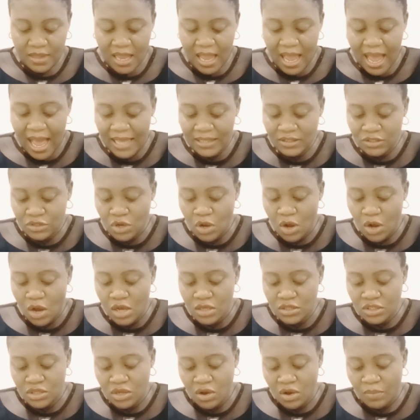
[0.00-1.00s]
add
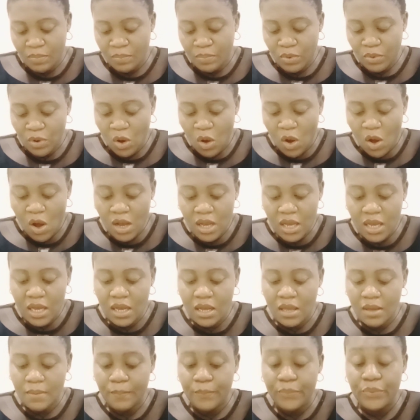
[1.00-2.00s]
cost of block
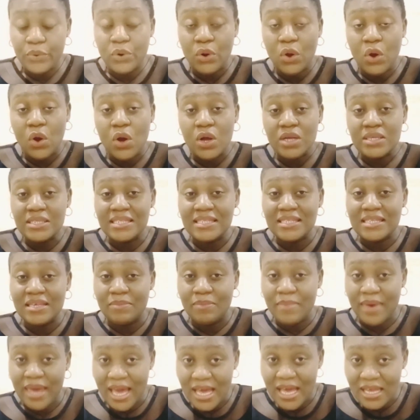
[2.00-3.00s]
plus
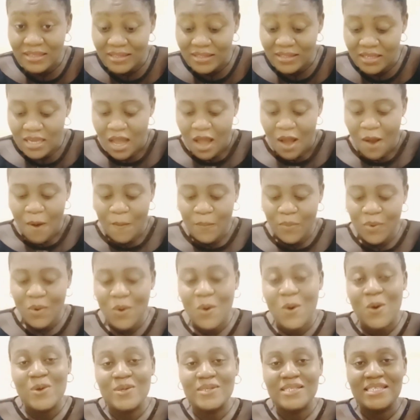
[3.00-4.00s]
cement
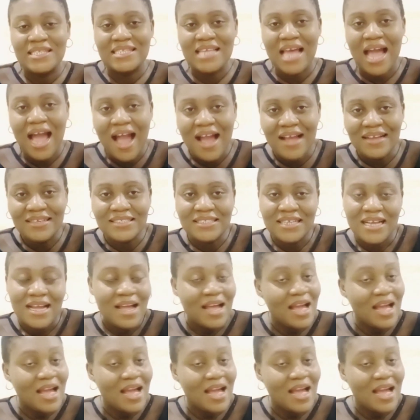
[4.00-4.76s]
plus sand